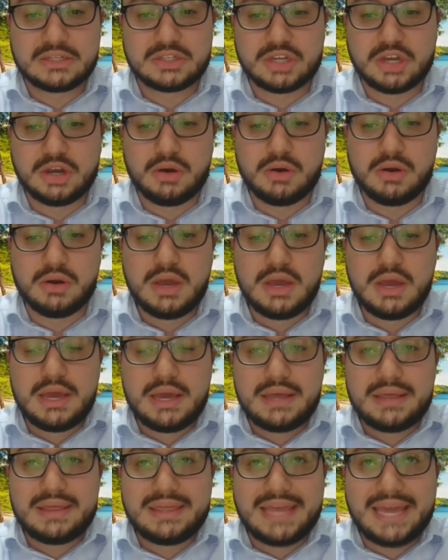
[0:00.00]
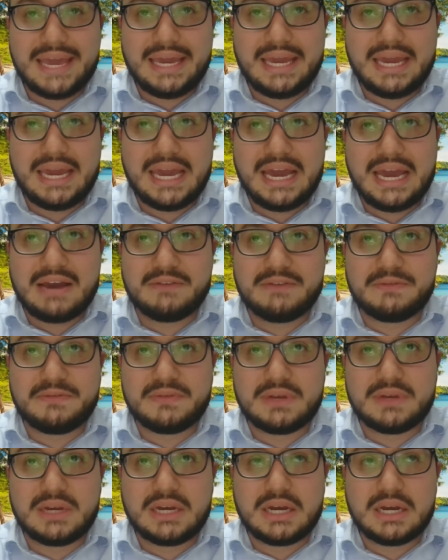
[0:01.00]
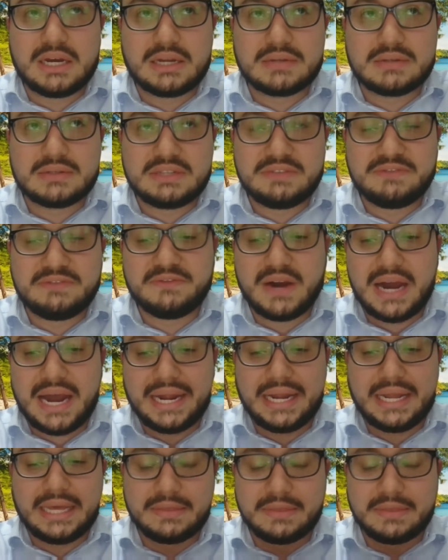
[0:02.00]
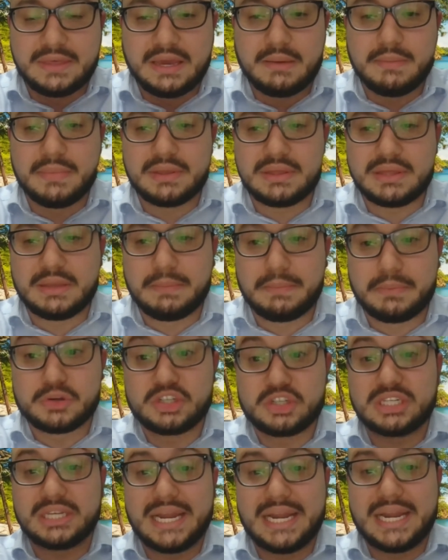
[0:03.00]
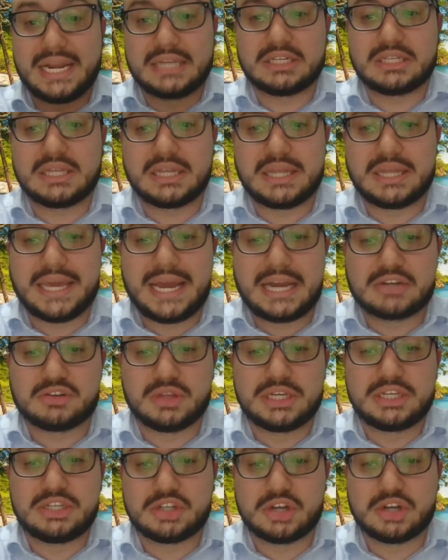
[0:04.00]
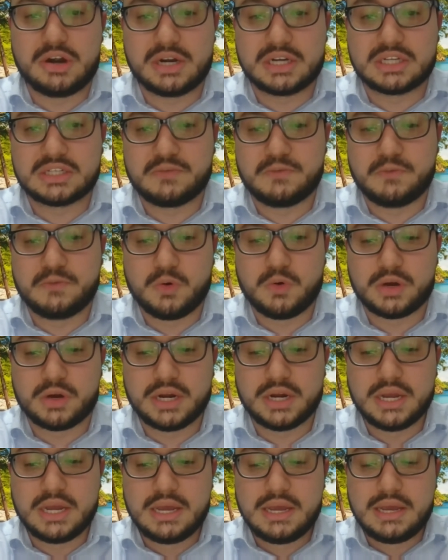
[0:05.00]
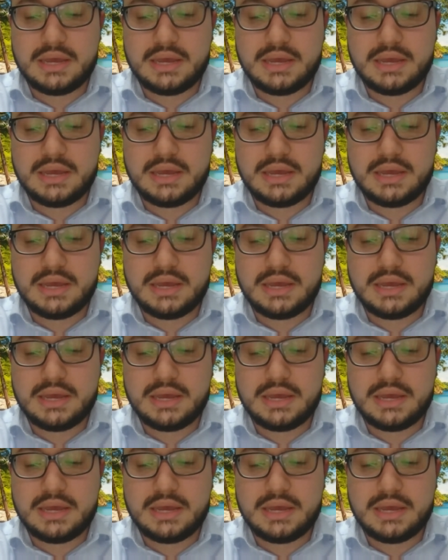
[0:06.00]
So they have divided the percentage that they actually charge for